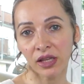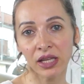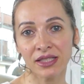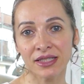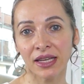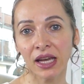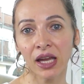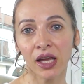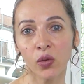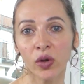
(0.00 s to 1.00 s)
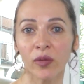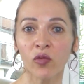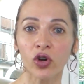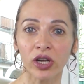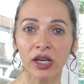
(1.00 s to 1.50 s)
let's say when I'm
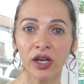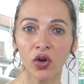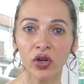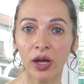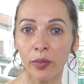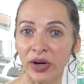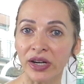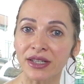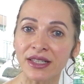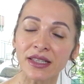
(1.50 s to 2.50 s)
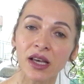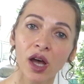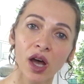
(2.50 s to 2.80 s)
working on a purse,